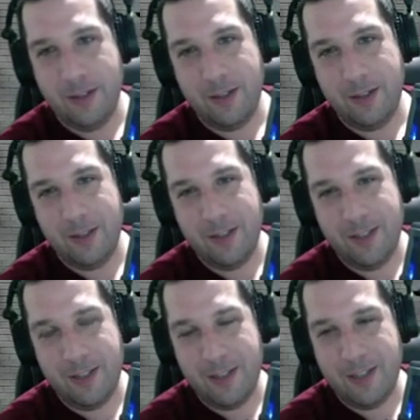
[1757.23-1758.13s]

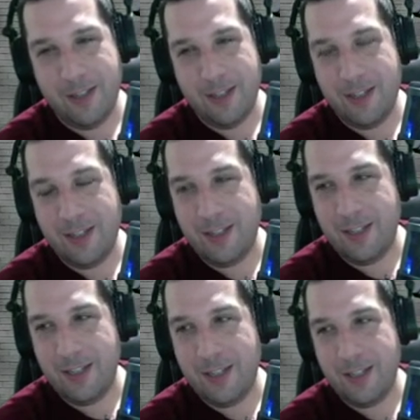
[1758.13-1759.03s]

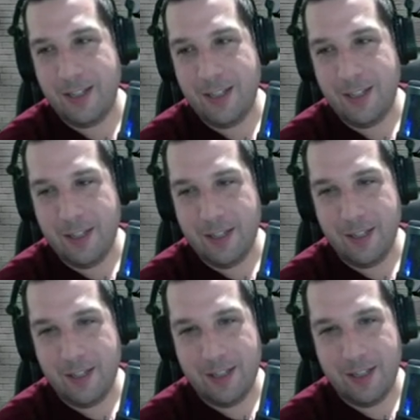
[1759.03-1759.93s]

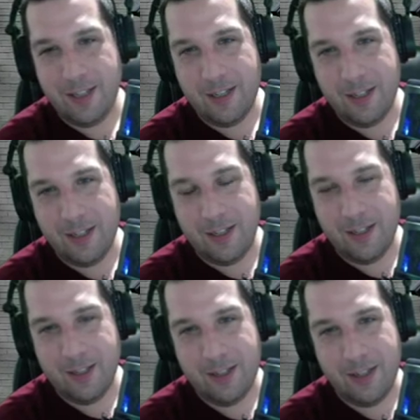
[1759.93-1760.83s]

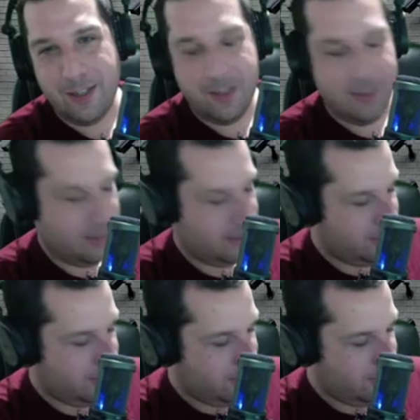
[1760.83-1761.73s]

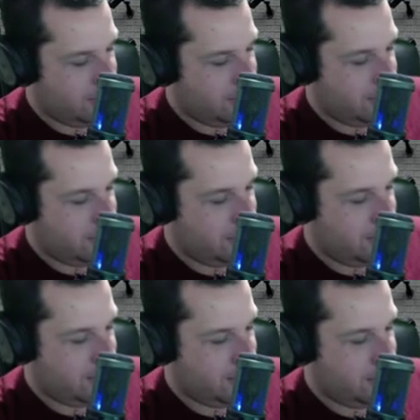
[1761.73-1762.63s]

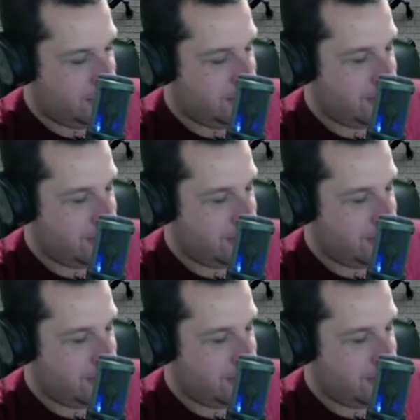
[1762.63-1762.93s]
No words are spoken by the person on screen.